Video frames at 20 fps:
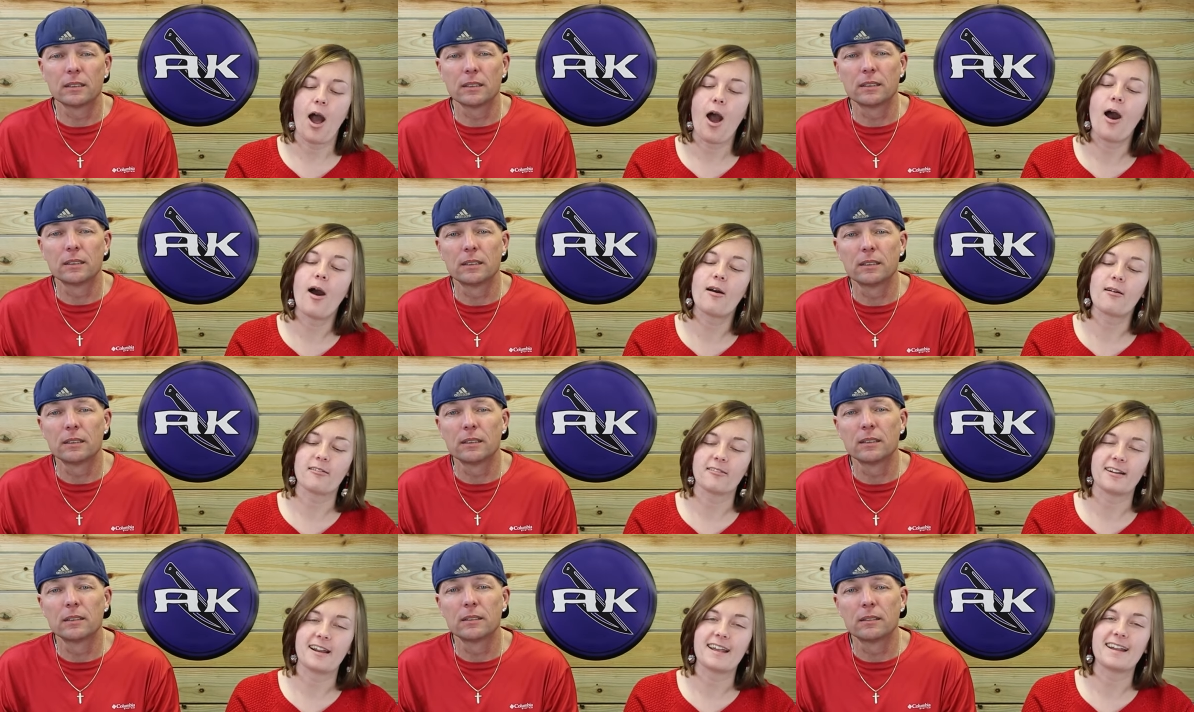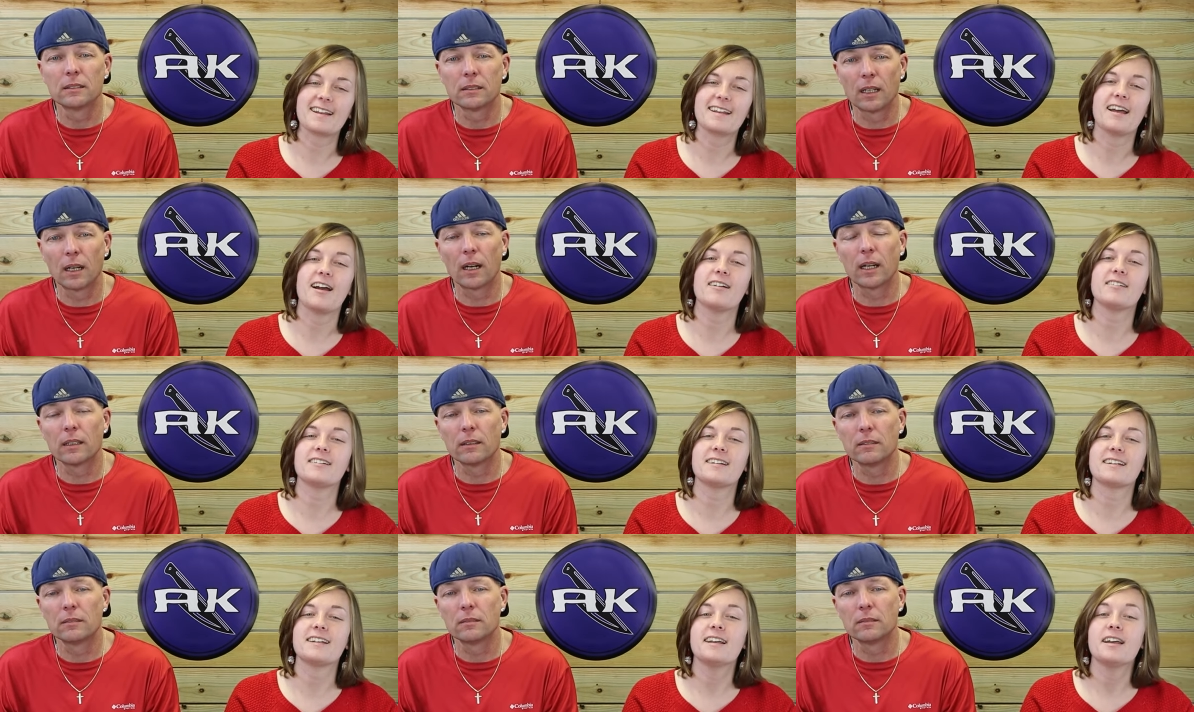Speaker 1: Oh, right. All, All
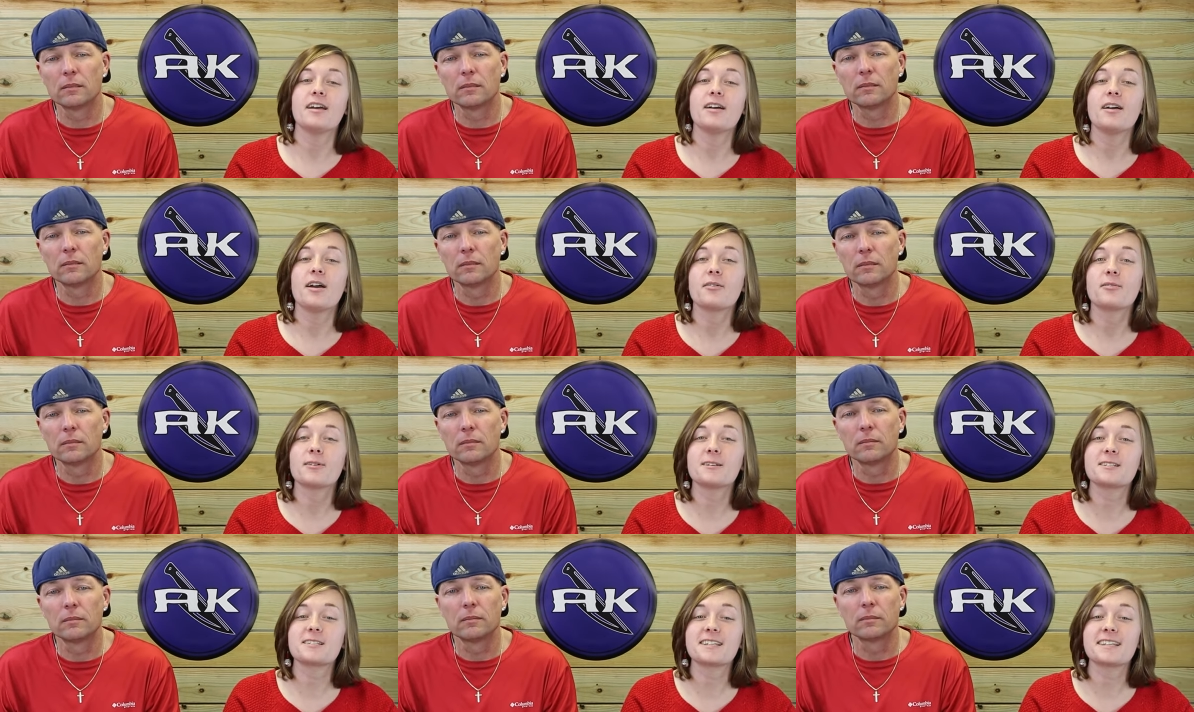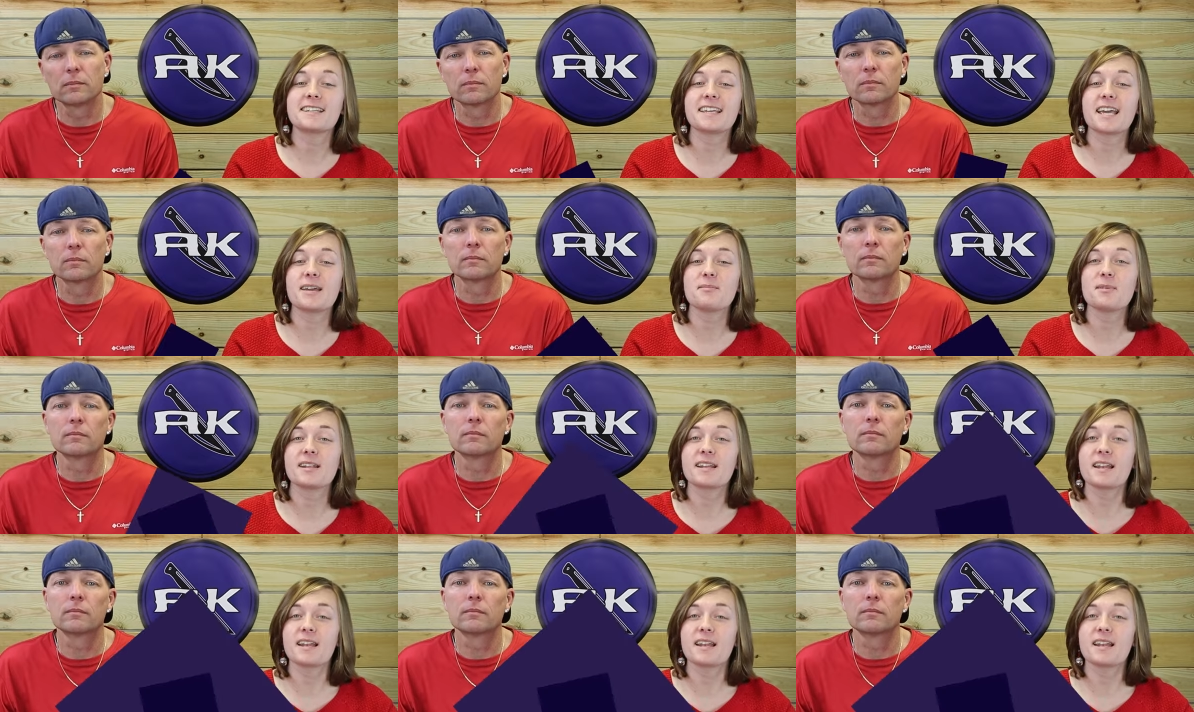right. right. Originally came